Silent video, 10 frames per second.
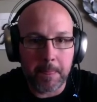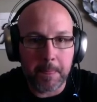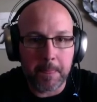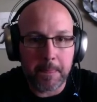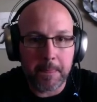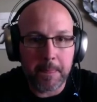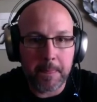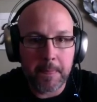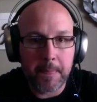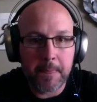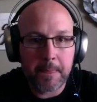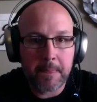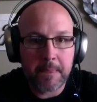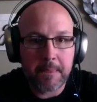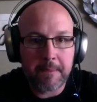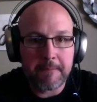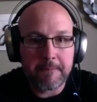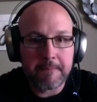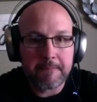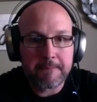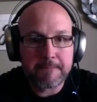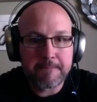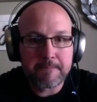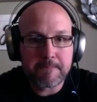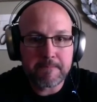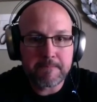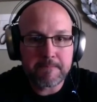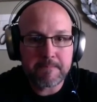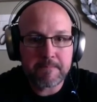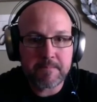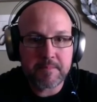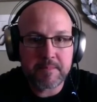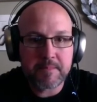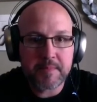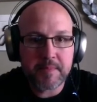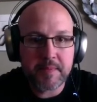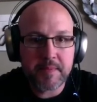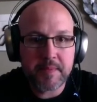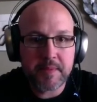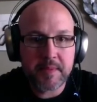This person isn't speaking.